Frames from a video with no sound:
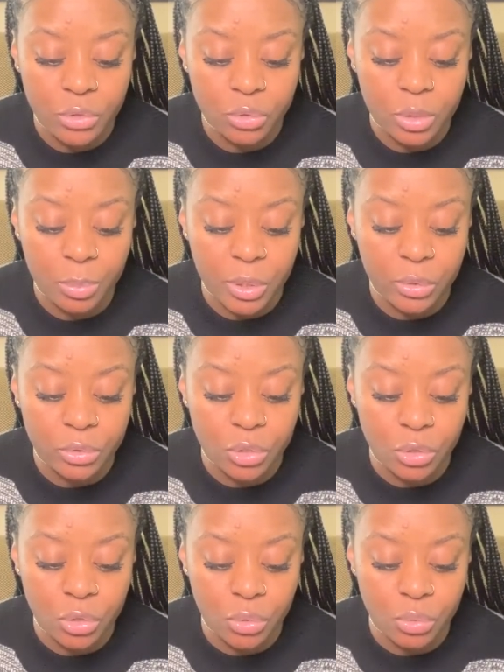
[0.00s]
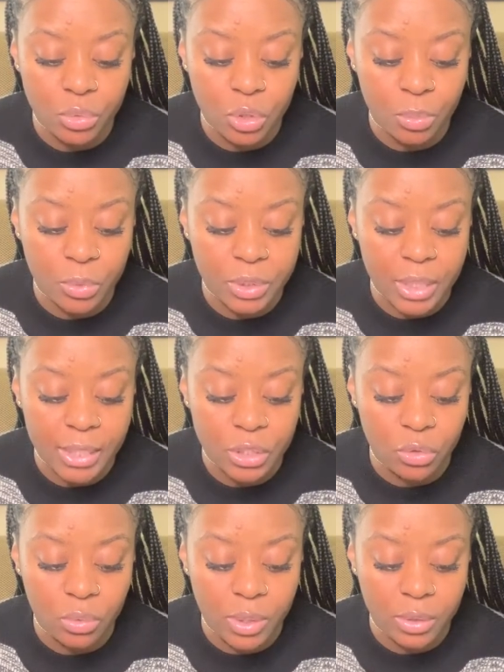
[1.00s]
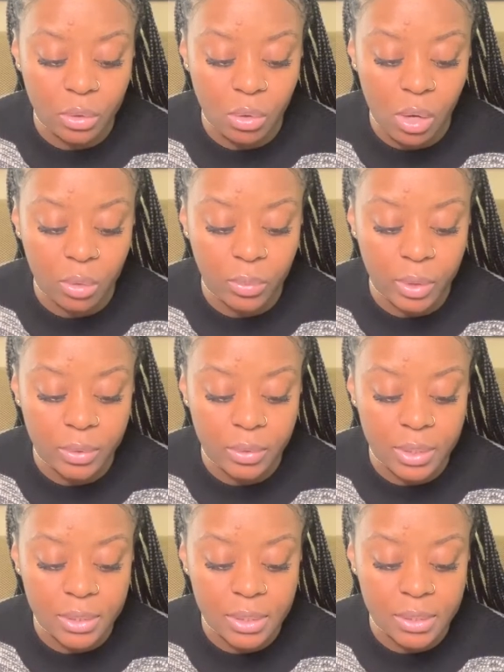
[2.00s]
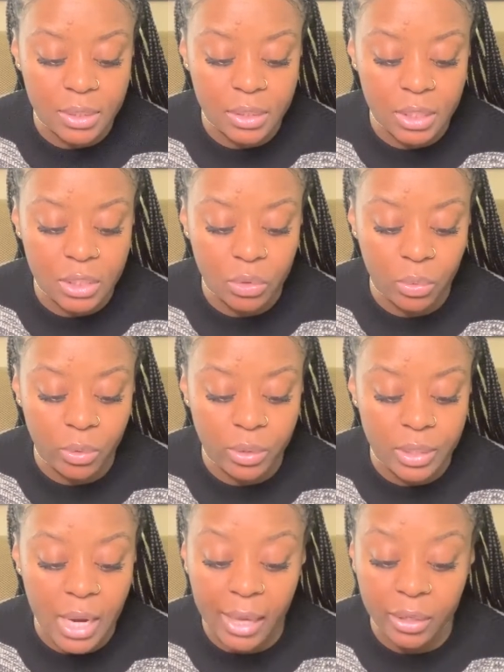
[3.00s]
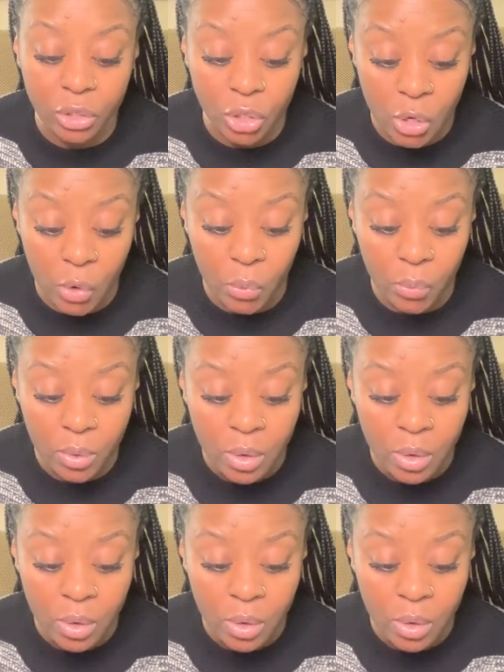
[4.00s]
appear to you to protect you in the long run. This is a detour, not a no.